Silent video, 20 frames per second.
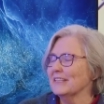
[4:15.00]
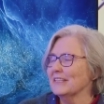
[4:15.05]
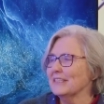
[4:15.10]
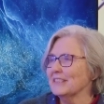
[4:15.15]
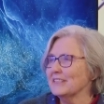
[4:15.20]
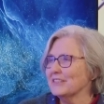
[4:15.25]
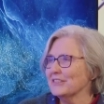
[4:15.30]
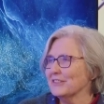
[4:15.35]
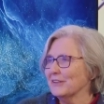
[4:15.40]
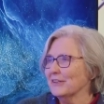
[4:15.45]

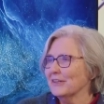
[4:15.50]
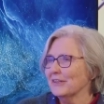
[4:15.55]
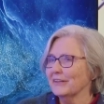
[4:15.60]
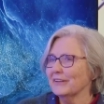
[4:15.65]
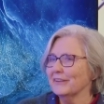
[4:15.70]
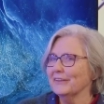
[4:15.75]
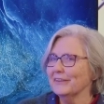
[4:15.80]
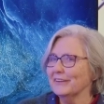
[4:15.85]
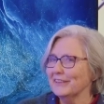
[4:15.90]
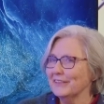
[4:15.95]

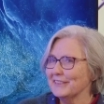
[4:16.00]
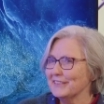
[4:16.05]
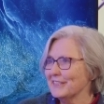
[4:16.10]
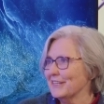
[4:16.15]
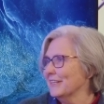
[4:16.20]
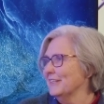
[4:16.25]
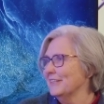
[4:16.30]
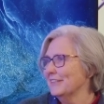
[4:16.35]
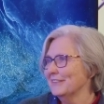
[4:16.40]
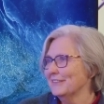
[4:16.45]
So he
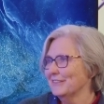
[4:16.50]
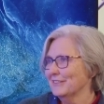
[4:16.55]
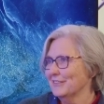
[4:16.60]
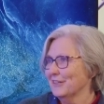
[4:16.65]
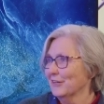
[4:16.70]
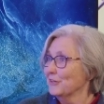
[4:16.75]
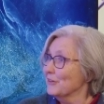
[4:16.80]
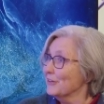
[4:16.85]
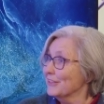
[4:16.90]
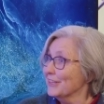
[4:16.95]
said, so
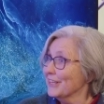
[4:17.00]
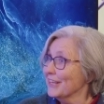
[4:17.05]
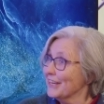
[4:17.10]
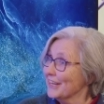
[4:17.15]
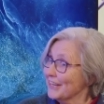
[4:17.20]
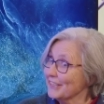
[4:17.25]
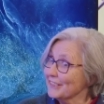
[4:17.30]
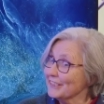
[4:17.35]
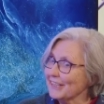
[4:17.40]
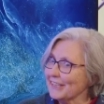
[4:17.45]
you're the
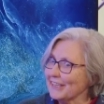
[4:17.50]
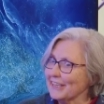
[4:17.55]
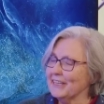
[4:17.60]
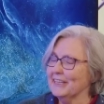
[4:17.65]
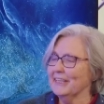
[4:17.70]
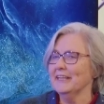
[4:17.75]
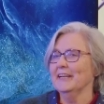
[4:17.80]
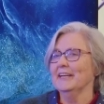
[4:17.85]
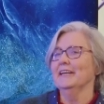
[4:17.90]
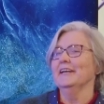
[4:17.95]
younger
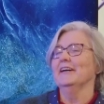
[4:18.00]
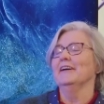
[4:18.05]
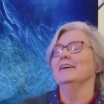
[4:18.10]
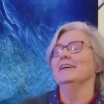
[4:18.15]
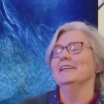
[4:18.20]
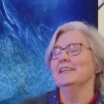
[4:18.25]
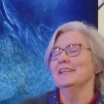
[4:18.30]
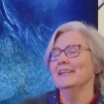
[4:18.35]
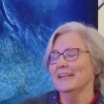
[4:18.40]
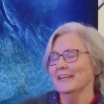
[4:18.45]
lady I
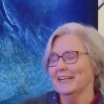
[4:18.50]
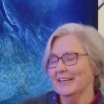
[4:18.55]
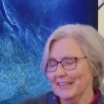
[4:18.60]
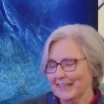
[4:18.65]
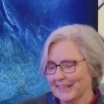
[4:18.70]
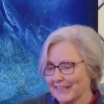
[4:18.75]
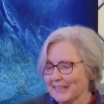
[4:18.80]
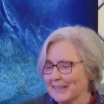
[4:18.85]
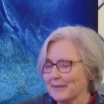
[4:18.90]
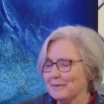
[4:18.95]
nearly
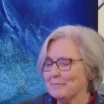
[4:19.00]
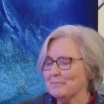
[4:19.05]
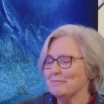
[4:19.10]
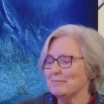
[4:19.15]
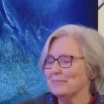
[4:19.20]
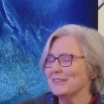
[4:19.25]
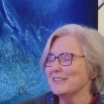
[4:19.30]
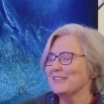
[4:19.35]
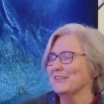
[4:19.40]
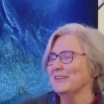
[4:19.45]
cut up.
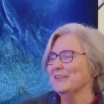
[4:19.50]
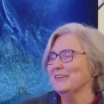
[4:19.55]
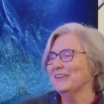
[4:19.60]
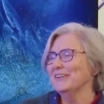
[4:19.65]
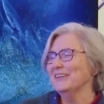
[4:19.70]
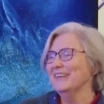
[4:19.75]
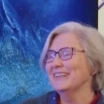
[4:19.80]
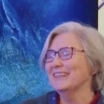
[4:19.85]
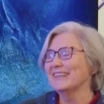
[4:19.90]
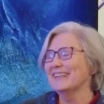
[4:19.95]

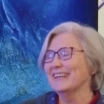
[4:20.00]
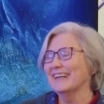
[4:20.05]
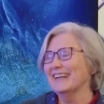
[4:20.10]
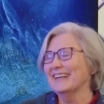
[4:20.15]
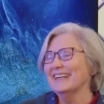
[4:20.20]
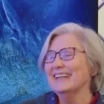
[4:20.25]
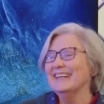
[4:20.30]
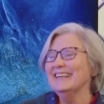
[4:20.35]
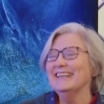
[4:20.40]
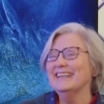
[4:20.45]

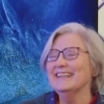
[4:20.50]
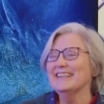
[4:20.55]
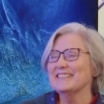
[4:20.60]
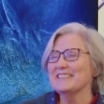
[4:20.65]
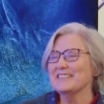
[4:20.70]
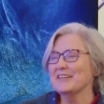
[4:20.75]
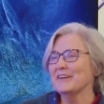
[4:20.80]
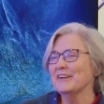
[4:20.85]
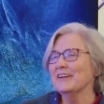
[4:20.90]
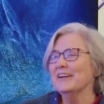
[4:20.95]

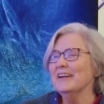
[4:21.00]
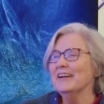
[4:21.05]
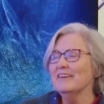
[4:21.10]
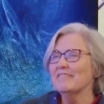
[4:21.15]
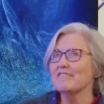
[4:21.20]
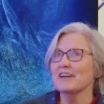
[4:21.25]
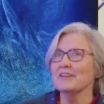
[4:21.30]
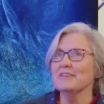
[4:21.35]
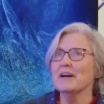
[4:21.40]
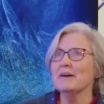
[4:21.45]
So
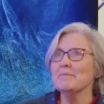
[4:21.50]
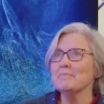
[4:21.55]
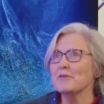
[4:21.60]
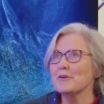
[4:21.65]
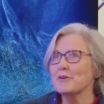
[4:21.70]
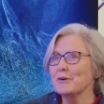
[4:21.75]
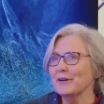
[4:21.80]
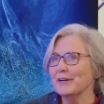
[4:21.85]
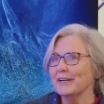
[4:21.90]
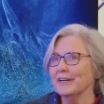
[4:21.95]
from that
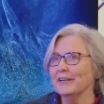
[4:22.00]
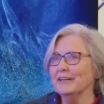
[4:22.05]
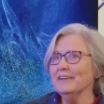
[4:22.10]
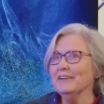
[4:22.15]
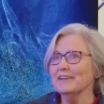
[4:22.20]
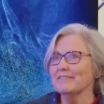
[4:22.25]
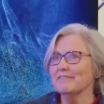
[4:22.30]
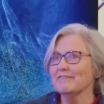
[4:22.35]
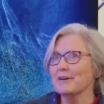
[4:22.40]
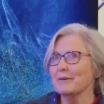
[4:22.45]

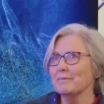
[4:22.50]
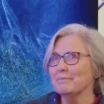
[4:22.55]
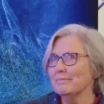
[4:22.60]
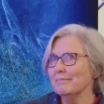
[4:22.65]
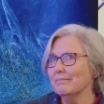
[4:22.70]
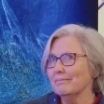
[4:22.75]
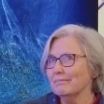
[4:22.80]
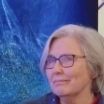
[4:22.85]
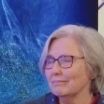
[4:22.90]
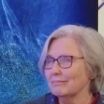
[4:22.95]
point,
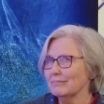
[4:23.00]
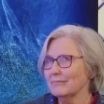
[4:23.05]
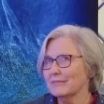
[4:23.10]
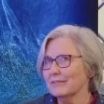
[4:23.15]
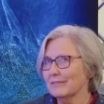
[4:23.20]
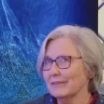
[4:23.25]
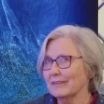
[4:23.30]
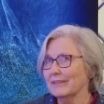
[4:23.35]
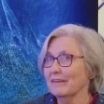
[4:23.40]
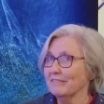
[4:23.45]
from
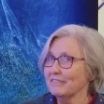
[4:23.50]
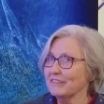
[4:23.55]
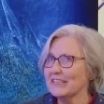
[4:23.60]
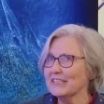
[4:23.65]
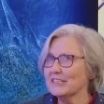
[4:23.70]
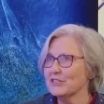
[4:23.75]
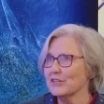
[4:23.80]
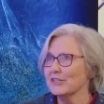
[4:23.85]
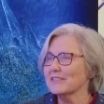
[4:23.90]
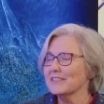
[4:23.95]

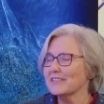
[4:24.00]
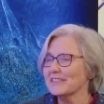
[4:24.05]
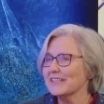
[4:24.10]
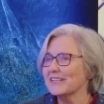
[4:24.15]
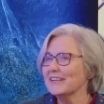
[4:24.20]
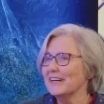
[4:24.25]
loving Dr.